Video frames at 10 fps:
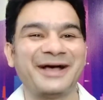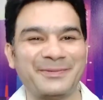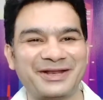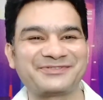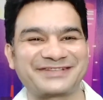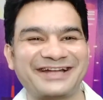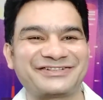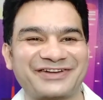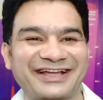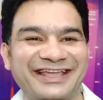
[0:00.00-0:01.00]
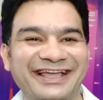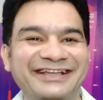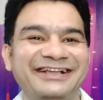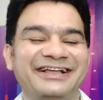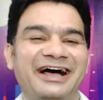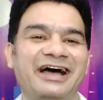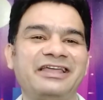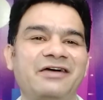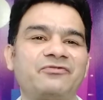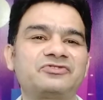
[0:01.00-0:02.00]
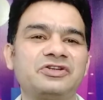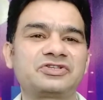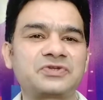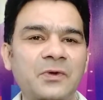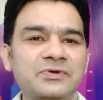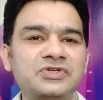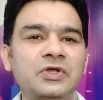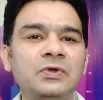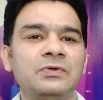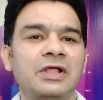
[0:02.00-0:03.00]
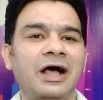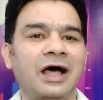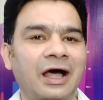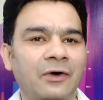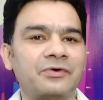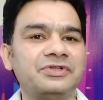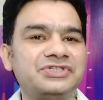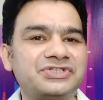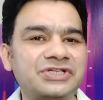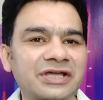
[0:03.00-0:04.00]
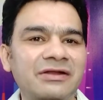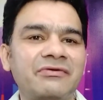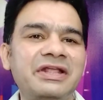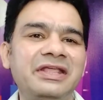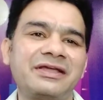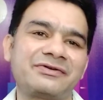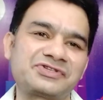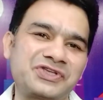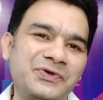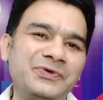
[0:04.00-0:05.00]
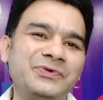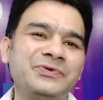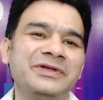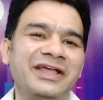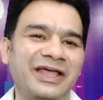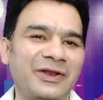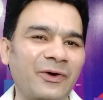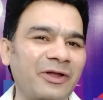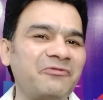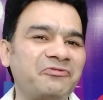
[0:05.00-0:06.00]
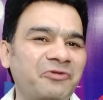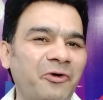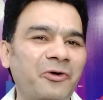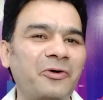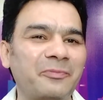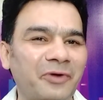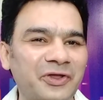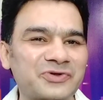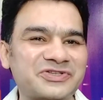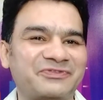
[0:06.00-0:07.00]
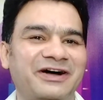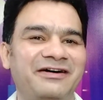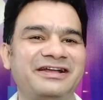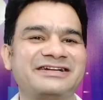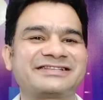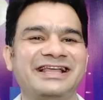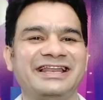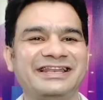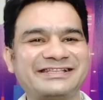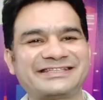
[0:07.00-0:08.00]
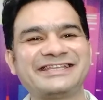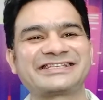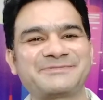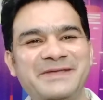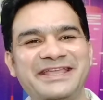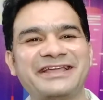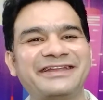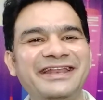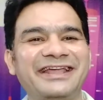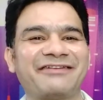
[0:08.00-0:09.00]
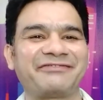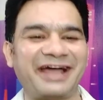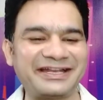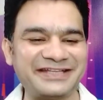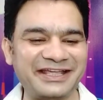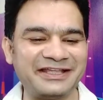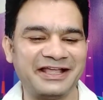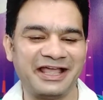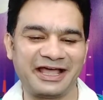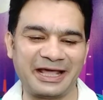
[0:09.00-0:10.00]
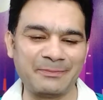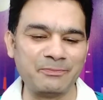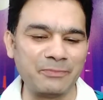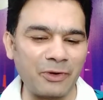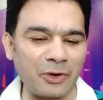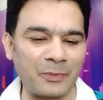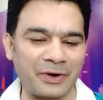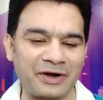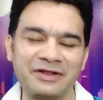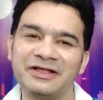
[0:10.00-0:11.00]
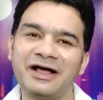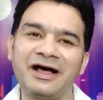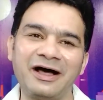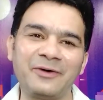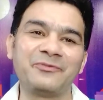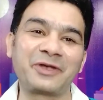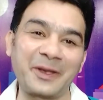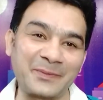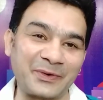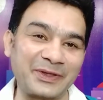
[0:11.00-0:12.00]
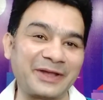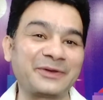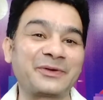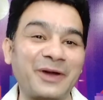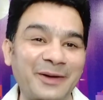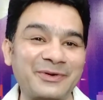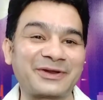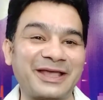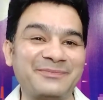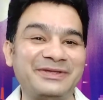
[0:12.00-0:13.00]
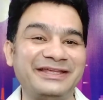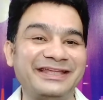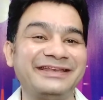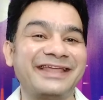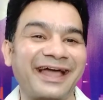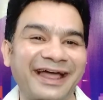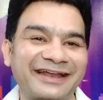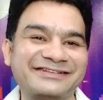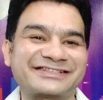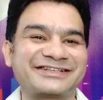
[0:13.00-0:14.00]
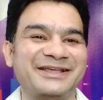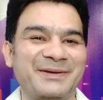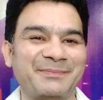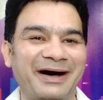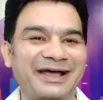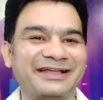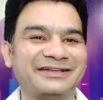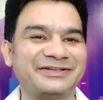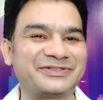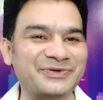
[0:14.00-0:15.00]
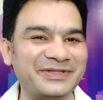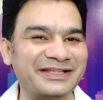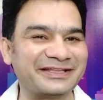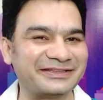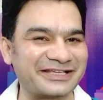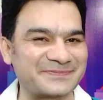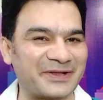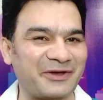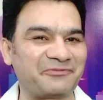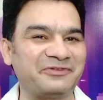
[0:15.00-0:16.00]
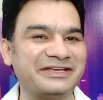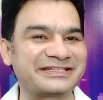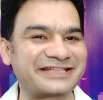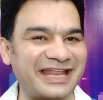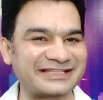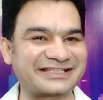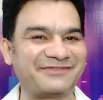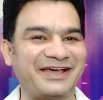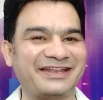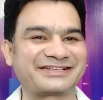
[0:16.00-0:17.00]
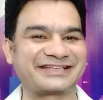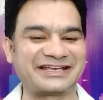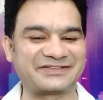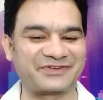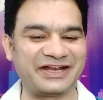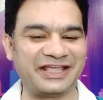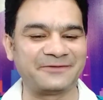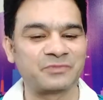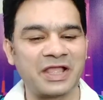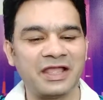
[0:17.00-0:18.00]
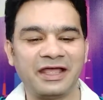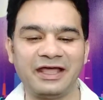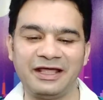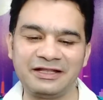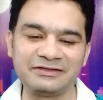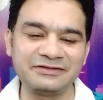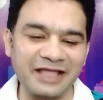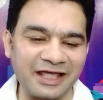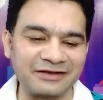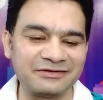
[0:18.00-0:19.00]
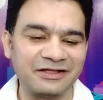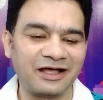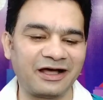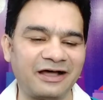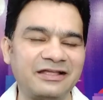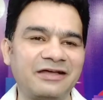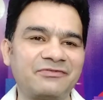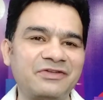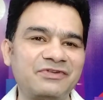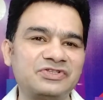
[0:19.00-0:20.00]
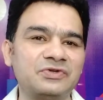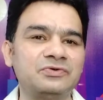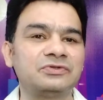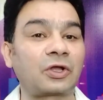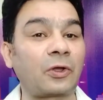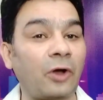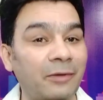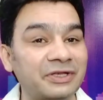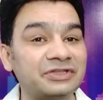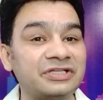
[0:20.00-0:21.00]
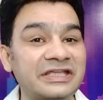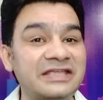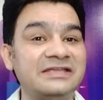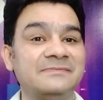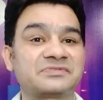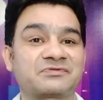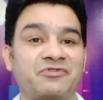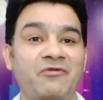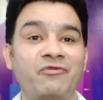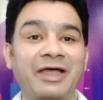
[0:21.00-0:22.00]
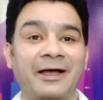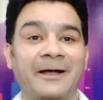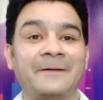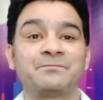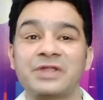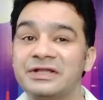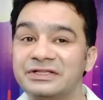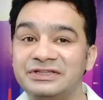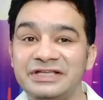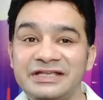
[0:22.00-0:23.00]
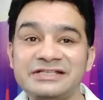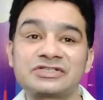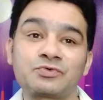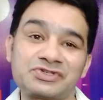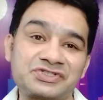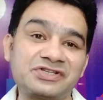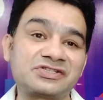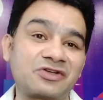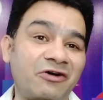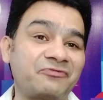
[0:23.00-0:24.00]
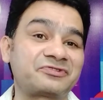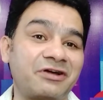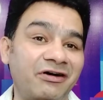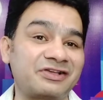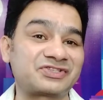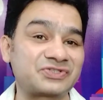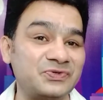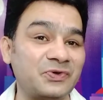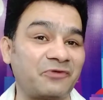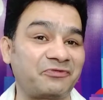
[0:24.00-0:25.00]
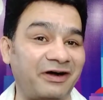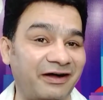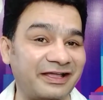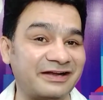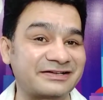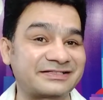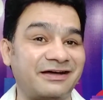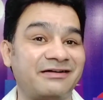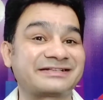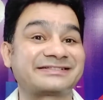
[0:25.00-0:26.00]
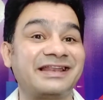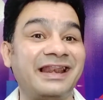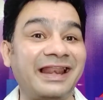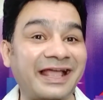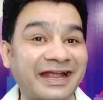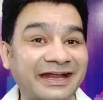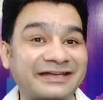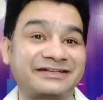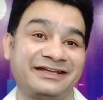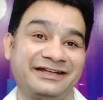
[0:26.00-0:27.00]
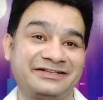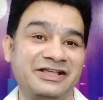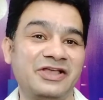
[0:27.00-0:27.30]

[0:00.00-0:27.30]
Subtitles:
A bit of sidetracking. I have told you how general reading can rescue you in all 4 modules of the IELTS: listening, speaking, reading and writing. And moreover, how vocabulary and grammar can be enhanced by doing this bit of intensive and extensive reading. And then I have given you the common themes from where these questions of task 2 of IELTS are selected.